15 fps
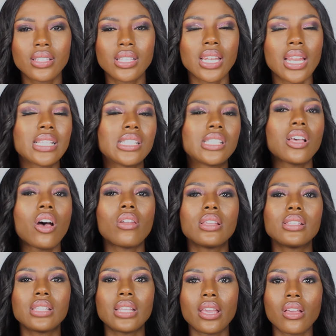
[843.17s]
sometimes it's
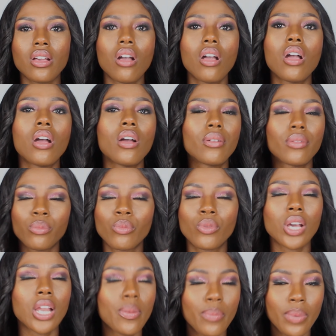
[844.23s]
honestly
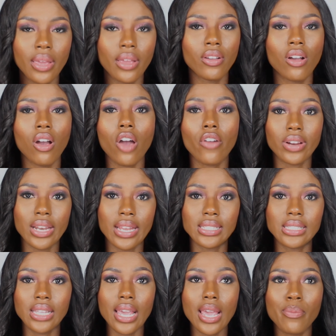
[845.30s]
gonna be
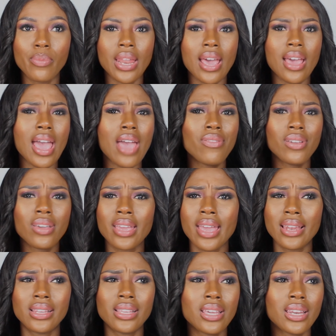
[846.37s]
unrealistic. But I could have
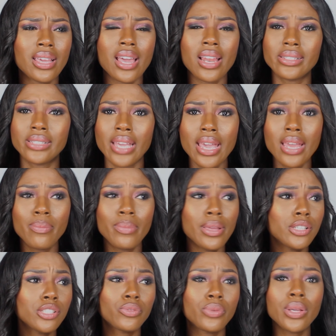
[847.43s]
got a 10,
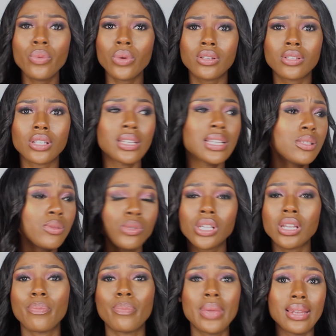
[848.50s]
bitch. This was
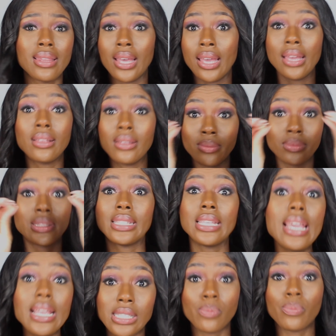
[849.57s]
gonna be the
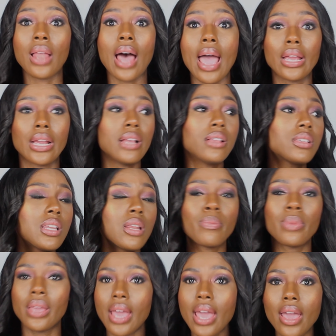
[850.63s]
supplier. It's
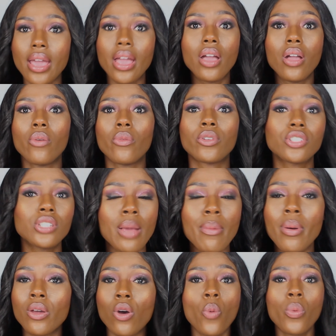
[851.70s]
gonna be it. Shit,
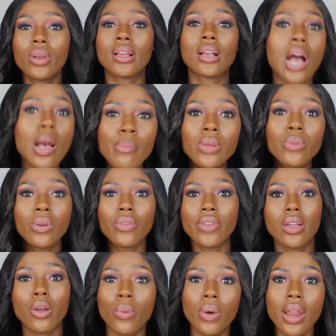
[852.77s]
I'm about to open the company with
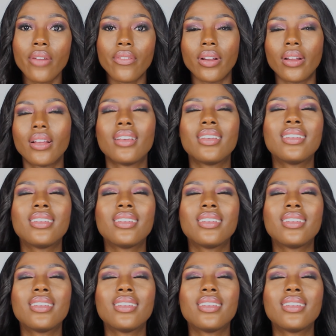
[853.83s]
it or whatever.